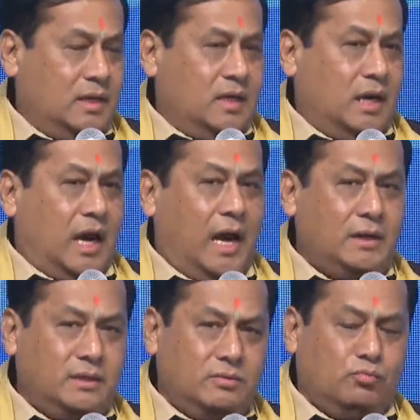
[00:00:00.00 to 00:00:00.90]
And
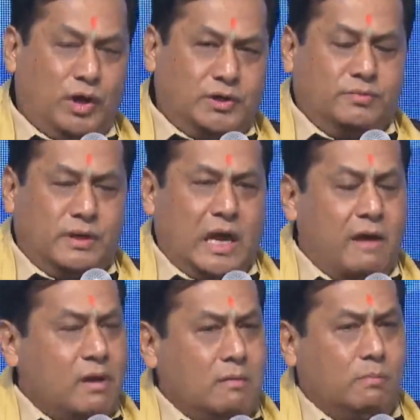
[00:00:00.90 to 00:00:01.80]
whatever
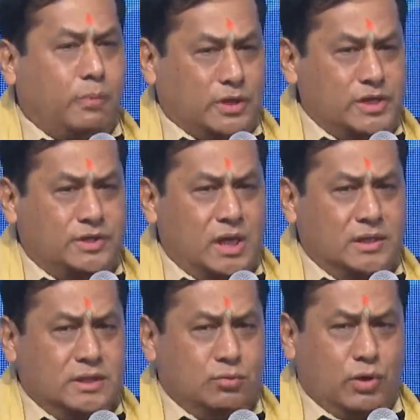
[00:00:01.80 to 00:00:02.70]
available potentialities
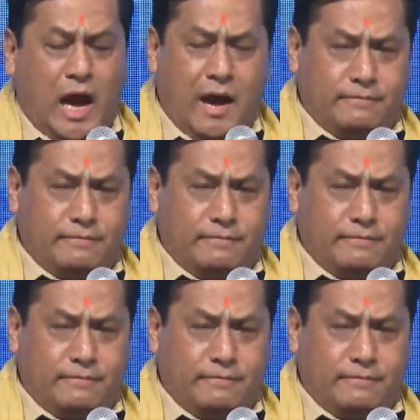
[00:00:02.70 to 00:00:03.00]
we have,